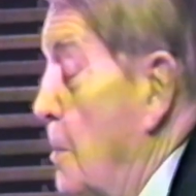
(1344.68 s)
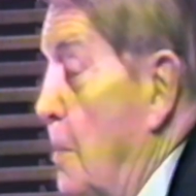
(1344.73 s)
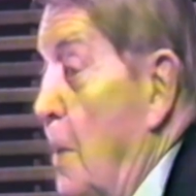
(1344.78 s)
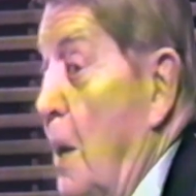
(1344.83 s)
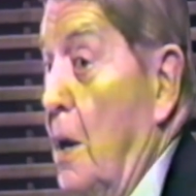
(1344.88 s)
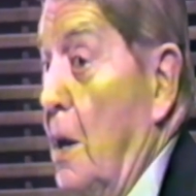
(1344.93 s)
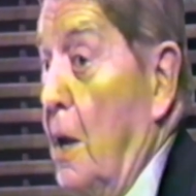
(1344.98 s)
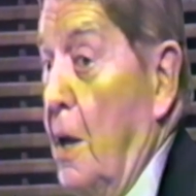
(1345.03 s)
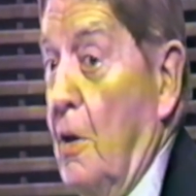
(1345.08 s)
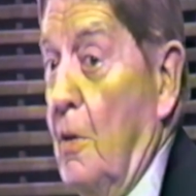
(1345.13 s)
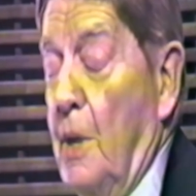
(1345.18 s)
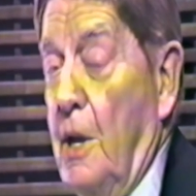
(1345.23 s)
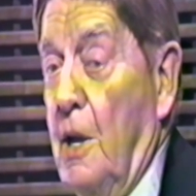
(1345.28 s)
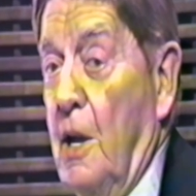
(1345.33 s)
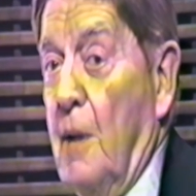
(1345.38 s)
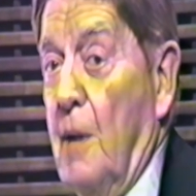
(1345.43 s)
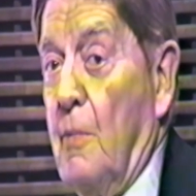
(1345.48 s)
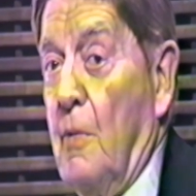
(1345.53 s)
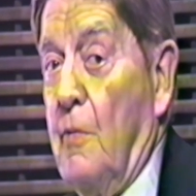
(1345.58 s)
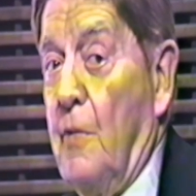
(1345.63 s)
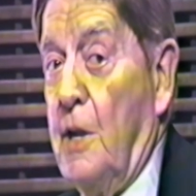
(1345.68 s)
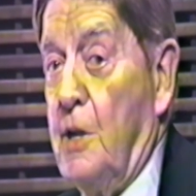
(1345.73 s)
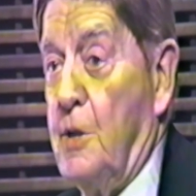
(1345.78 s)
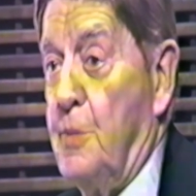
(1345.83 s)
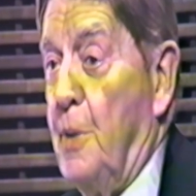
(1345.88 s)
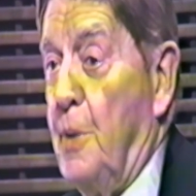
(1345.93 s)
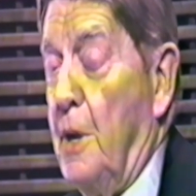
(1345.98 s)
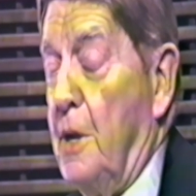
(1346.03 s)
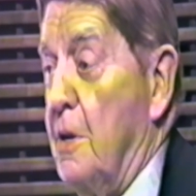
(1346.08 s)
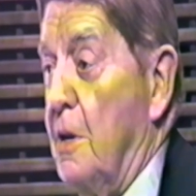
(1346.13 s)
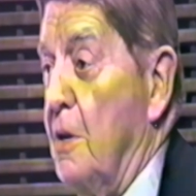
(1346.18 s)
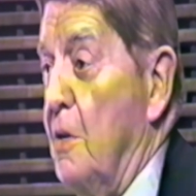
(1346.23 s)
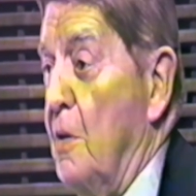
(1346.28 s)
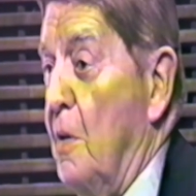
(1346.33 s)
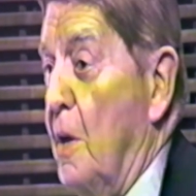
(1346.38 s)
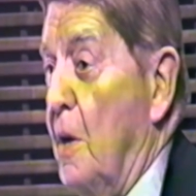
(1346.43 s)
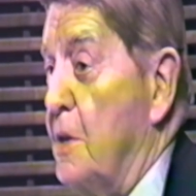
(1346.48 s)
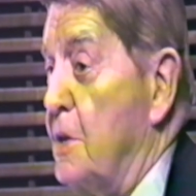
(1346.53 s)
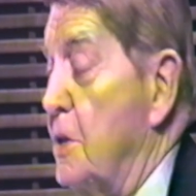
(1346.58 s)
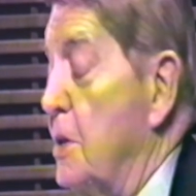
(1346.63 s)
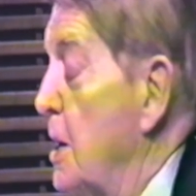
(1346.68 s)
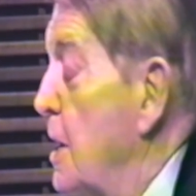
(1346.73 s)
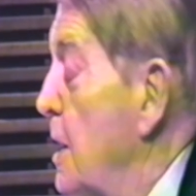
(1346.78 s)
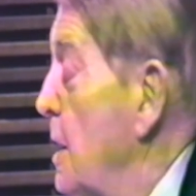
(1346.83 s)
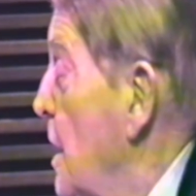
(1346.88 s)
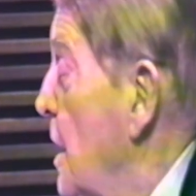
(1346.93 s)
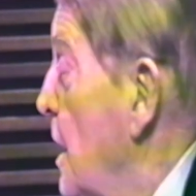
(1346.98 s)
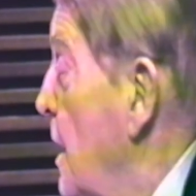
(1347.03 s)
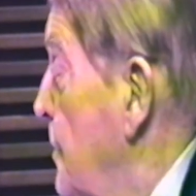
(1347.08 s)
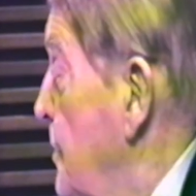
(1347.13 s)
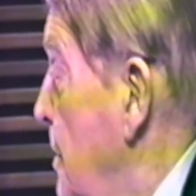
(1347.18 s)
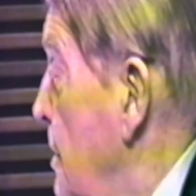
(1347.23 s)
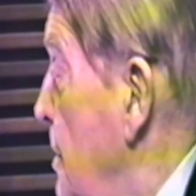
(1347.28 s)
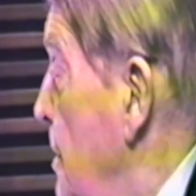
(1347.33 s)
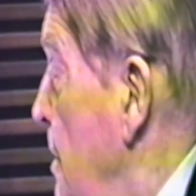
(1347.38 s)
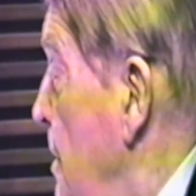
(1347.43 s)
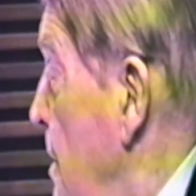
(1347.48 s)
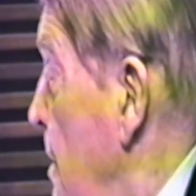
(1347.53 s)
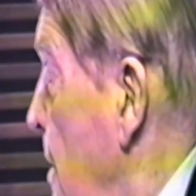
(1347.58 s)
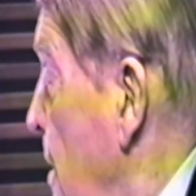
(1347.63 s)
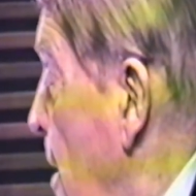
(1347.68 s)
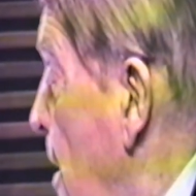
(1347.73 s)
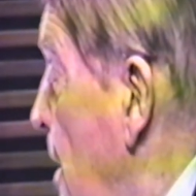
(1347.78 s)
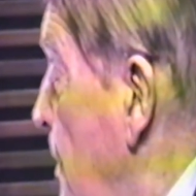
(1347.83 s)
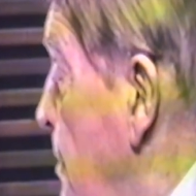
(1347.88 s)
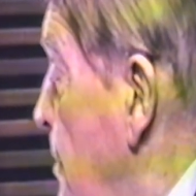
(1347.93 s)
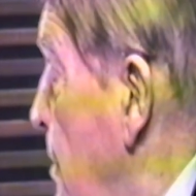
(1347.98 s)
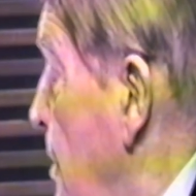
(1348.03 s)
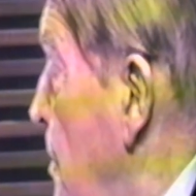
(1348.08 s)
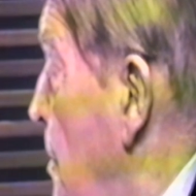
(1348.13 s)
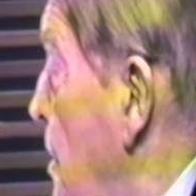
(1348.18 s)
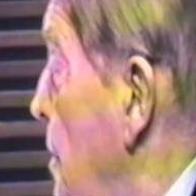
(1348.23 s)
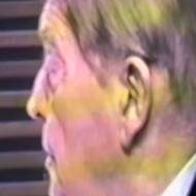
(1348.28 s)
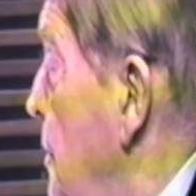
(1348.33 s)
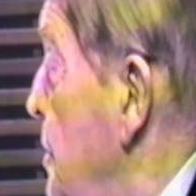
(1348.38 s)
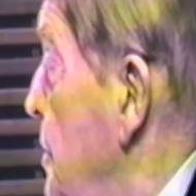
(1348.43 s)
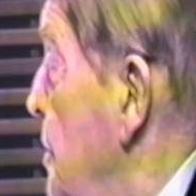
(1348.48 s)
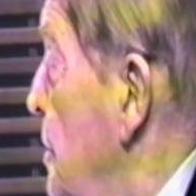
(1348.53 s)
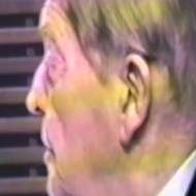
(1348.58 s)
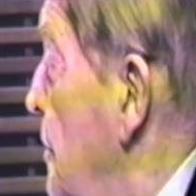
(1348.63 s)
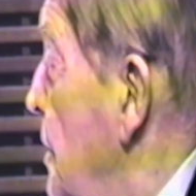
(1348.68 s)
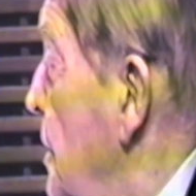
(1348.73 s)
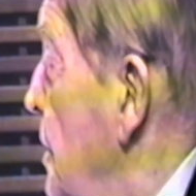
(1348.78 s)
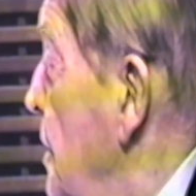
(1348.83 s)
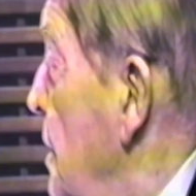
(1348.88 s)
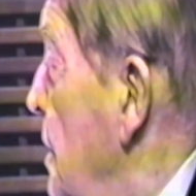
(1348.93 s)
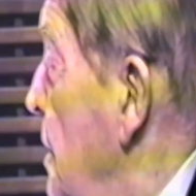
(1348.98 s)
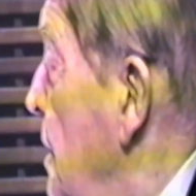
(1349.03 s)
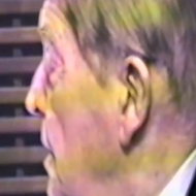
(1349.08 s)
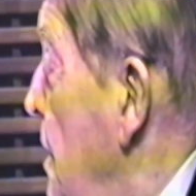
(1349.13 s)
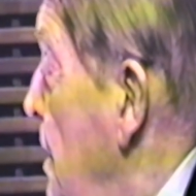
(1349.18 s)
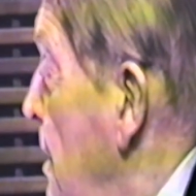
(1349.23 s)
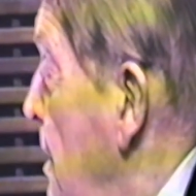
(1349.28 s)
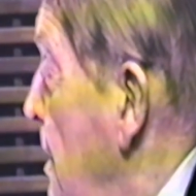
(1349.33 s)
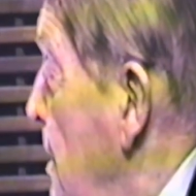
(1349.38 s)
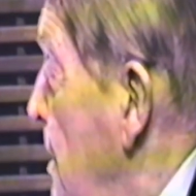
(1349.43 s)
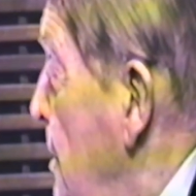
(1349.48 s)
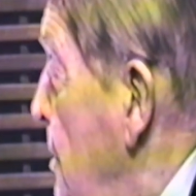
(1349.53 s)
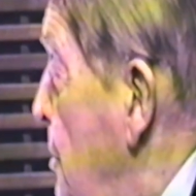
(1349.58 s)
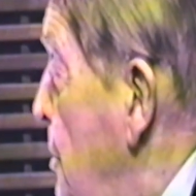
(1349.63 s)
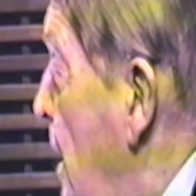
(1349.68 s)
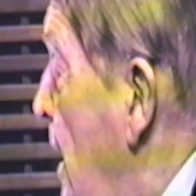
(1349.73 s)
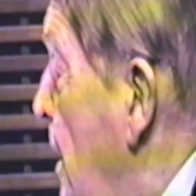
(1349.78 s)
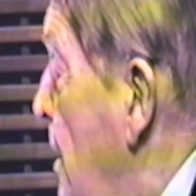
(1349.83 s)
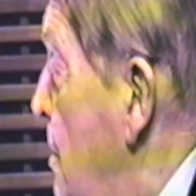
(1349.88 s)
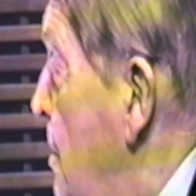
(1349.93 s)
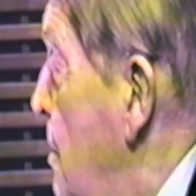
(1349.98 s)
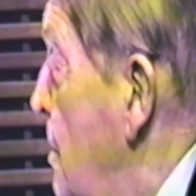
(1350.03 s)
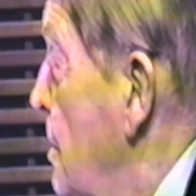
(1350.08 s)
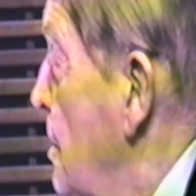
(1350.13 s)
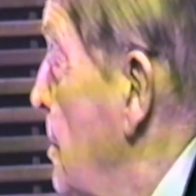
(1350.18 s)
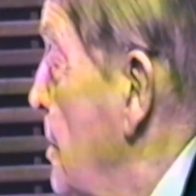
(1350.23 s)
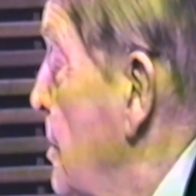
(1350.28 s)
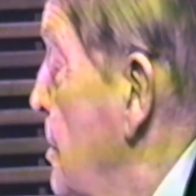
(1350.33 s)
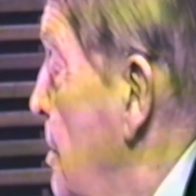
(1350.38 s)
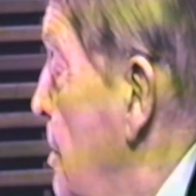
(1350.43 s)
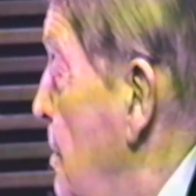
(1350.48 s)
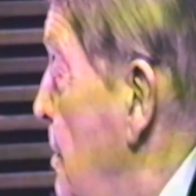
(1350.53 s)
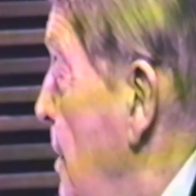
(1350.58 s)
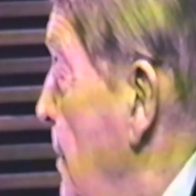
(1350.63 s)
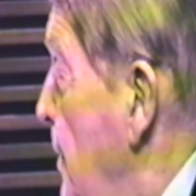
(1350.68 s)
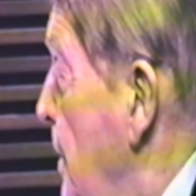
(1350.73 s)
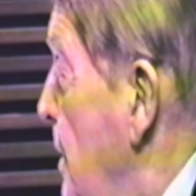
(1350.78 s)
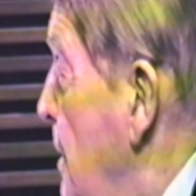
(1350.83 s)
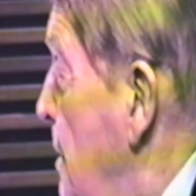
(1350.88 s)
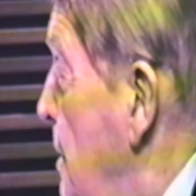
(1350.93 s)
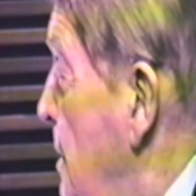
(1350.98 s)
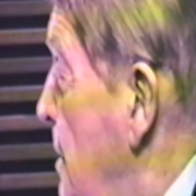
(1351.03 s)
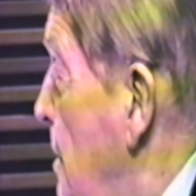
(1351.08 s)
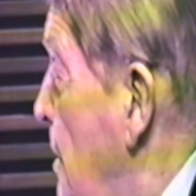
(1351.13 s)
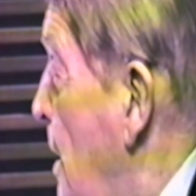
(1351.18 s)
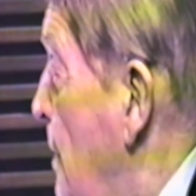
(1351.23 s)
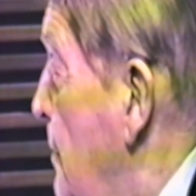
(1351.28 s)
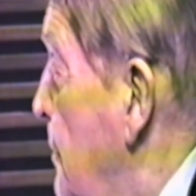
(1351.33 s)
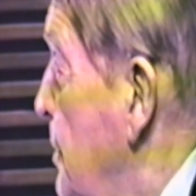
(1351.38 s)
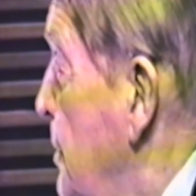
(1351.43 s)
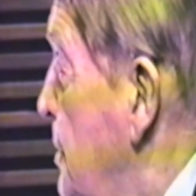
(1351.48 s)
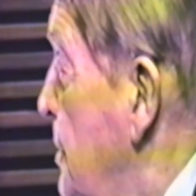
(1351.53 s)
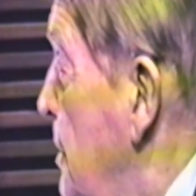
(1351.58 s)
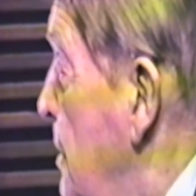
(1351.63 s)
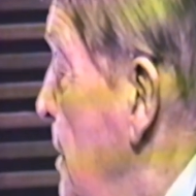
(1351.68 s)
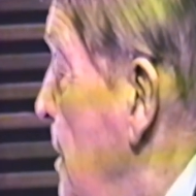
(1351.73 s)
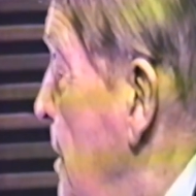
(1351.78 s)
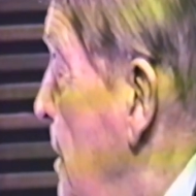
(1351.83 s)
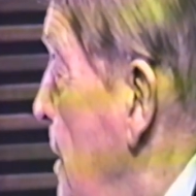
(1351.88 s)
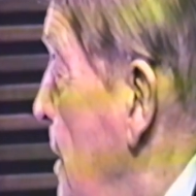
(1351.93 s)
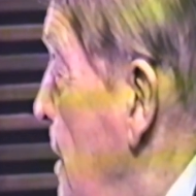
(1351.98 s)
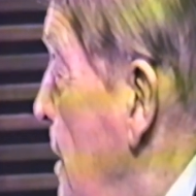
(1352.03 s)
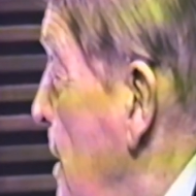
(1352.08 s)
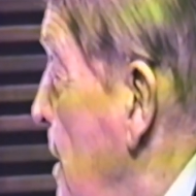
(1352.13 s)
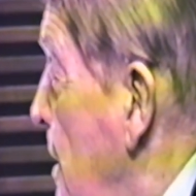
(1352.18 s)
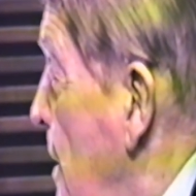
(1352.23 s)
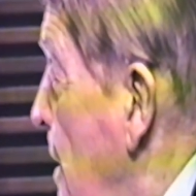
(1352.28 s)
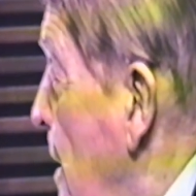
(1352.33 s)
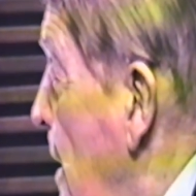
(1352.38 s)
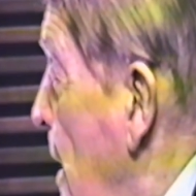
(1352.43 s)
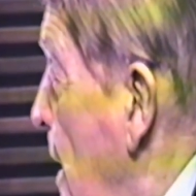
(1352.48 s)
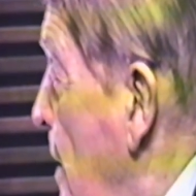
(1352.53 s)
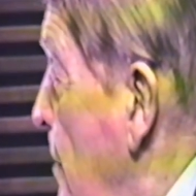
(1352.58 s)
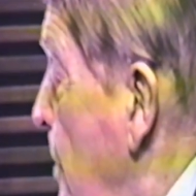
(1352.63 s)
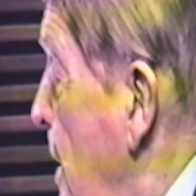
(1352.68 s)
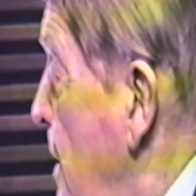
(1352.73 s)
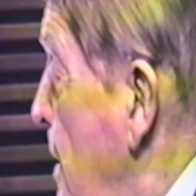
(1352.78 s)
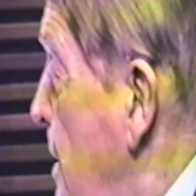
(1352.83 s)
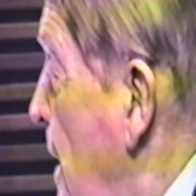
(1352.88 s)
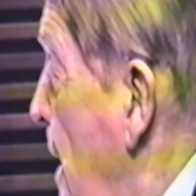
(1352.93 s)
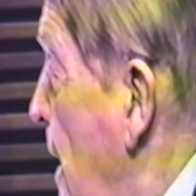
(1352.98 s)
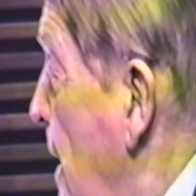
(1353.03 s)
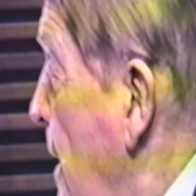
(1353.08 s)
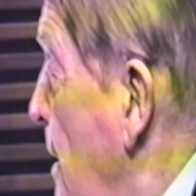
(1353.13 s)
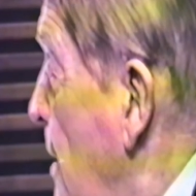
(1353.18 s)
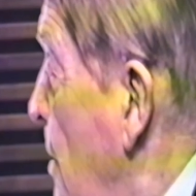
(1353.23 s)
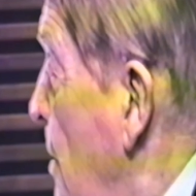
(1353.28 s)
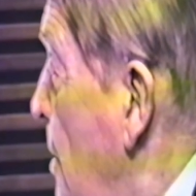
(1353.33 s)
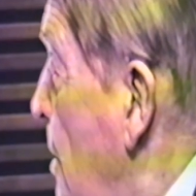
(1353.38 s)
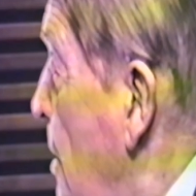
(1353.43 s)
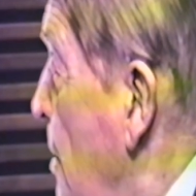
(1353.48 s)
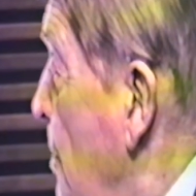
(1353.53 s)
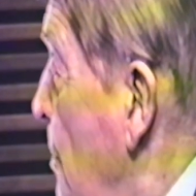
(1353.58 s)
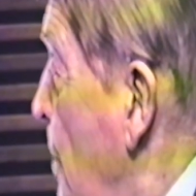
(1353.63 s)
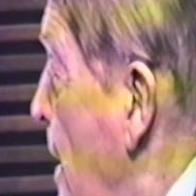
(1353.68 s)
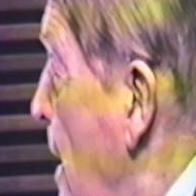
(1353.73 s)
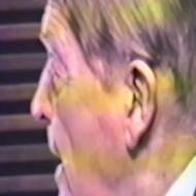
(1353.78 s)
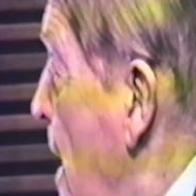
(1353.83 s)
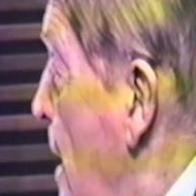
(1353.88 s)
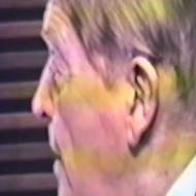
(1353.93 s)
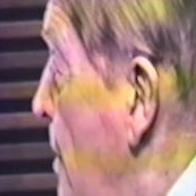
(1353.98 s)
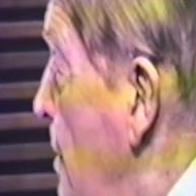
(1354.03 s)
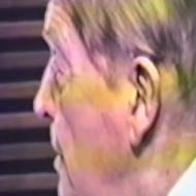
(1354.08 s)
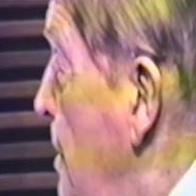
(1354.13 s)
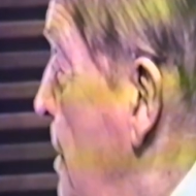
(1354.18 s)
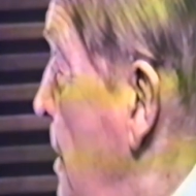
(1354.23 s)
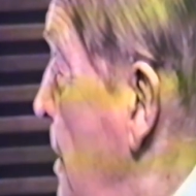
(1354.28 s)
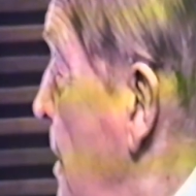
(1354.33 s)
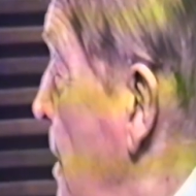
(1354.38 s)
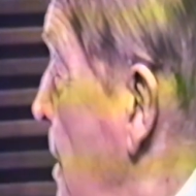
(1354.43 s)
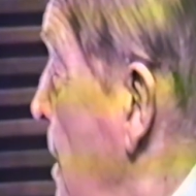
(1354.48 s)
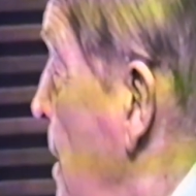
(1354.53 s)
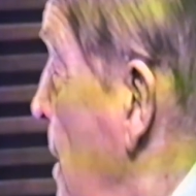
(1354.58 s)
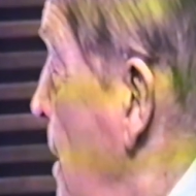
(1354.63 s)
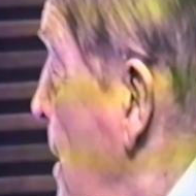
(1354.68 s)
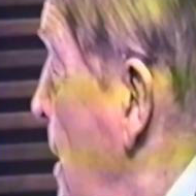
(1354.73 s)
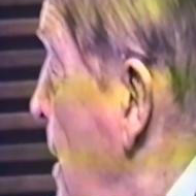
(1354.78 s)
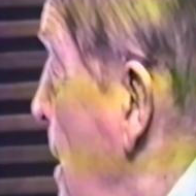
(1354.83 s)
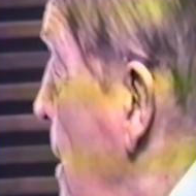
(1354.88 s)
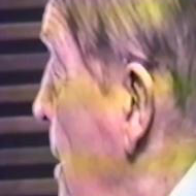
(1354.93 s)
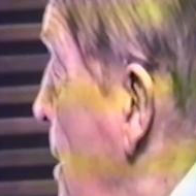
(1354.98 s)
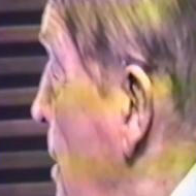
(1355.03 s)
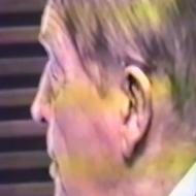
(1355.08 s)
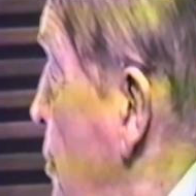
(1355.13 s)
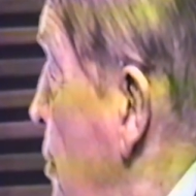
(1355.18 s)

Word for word: and later became a vice president of U.S. Steel after, after the war was over. Jack Horner, a terrific officer, and me tagging along, went out to